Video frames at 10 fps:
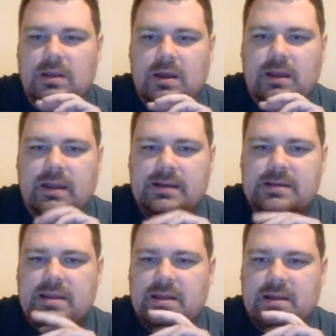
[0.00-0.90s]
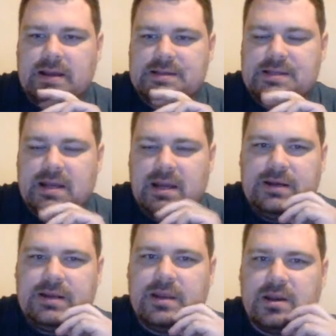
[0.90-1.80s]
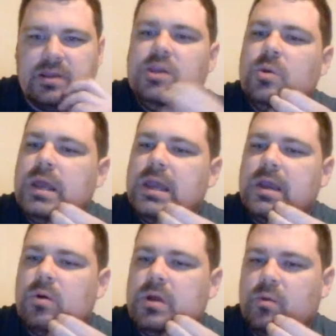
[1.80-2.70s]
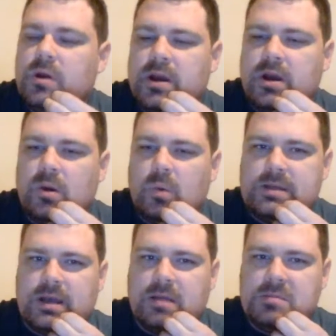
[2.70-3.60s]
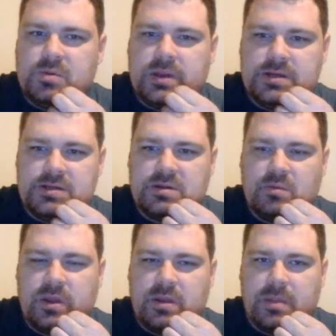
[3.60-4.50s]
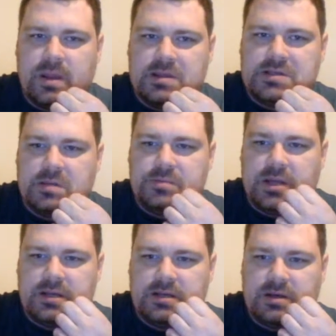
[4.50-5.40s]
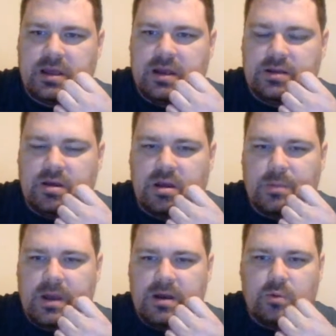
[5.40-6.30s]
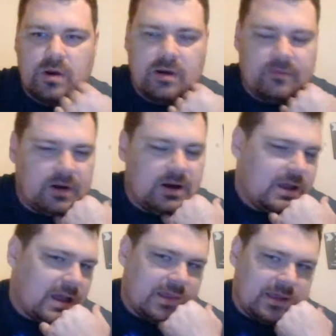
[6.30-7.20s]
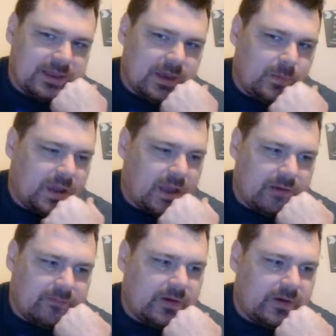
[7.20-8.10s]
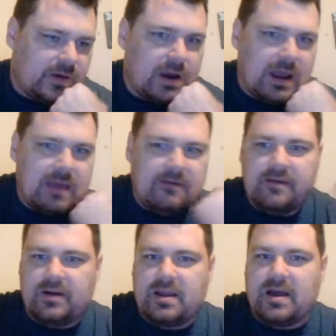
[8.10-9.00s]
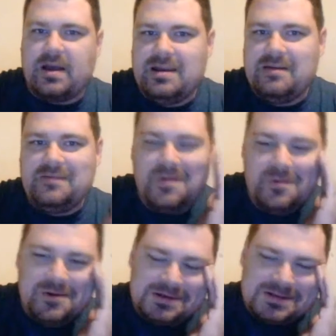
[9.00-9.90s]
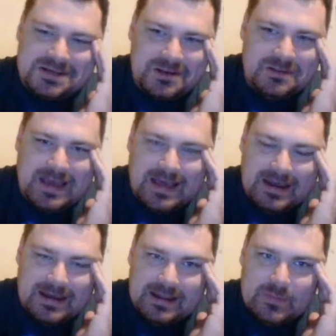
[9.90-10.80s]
I'd like to get, like I said, I'd like to get a Q&A going. I want to hear one time so we can pick a subject and kind of talk about it or whatever. I think that'd be kind of fun, but I have never got enough viewers to do that.